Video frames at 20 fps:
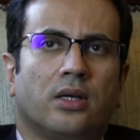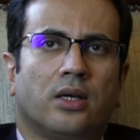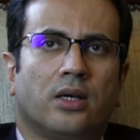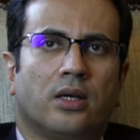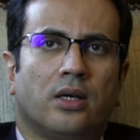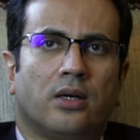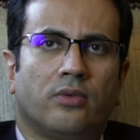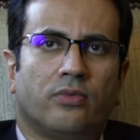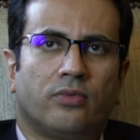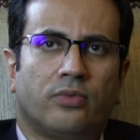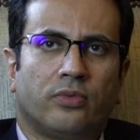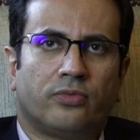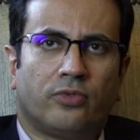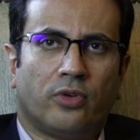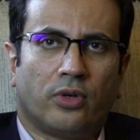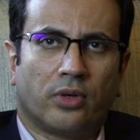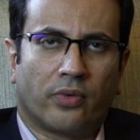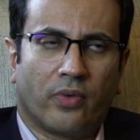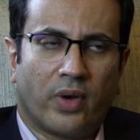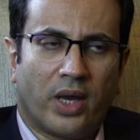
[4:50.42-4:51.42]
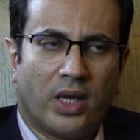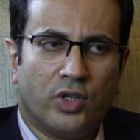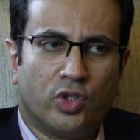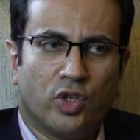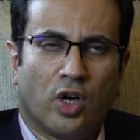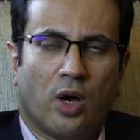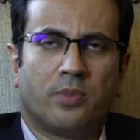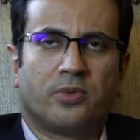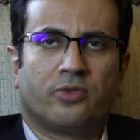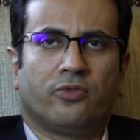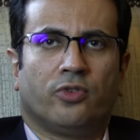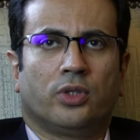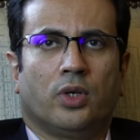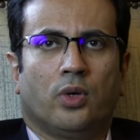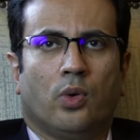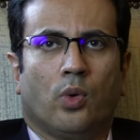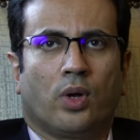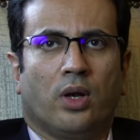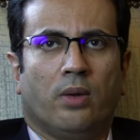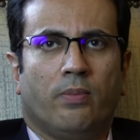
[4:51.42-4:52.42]
uh, for green jobs for
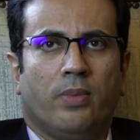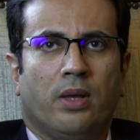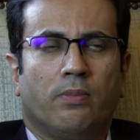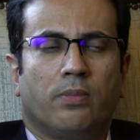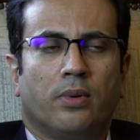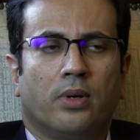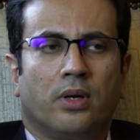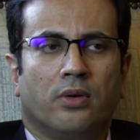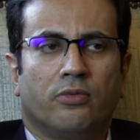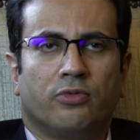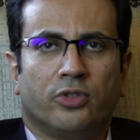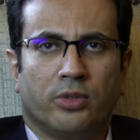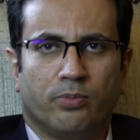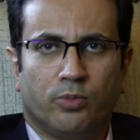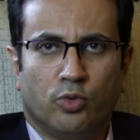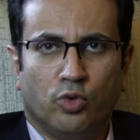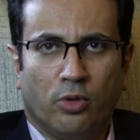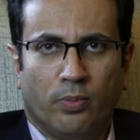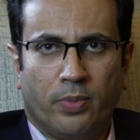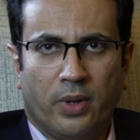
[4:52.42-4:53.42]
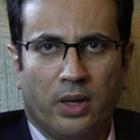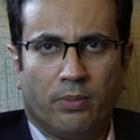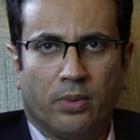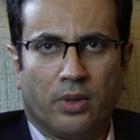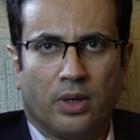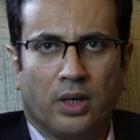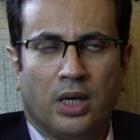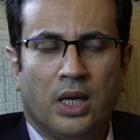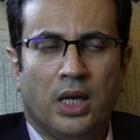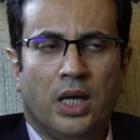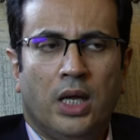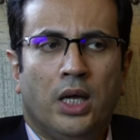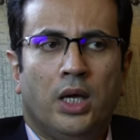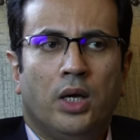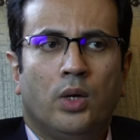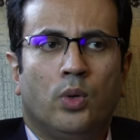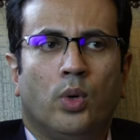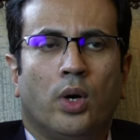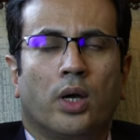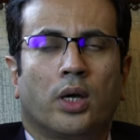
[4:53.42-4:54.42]
the local people, for the poor people,
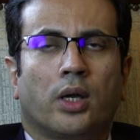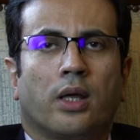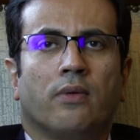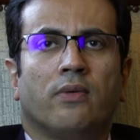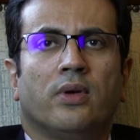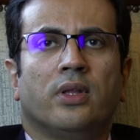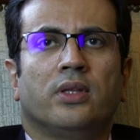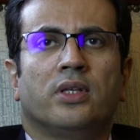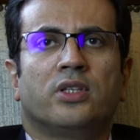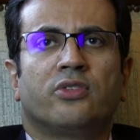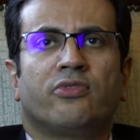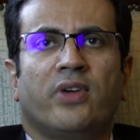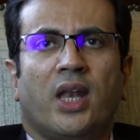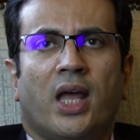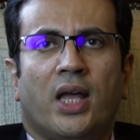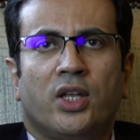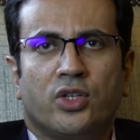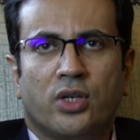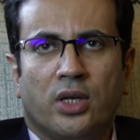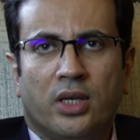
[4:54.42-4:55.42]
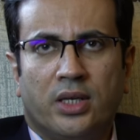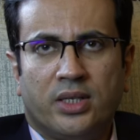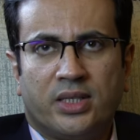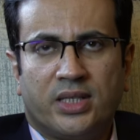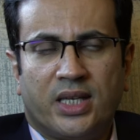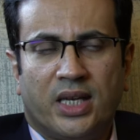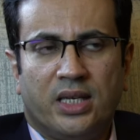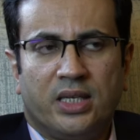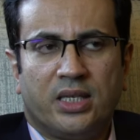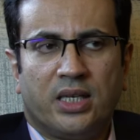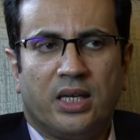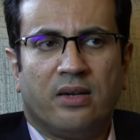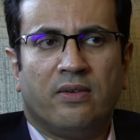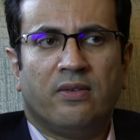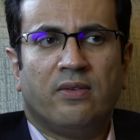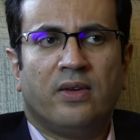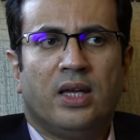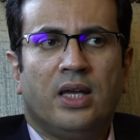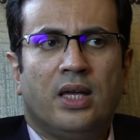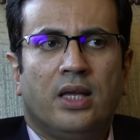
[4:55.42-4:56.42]
who are given this financial
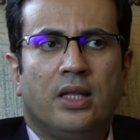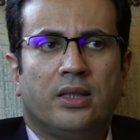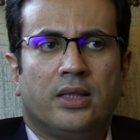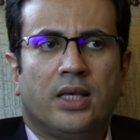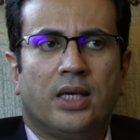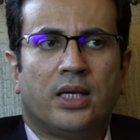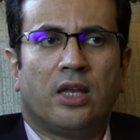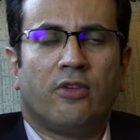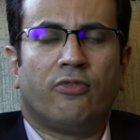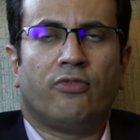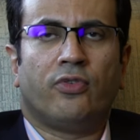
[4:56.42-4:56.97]
incentive that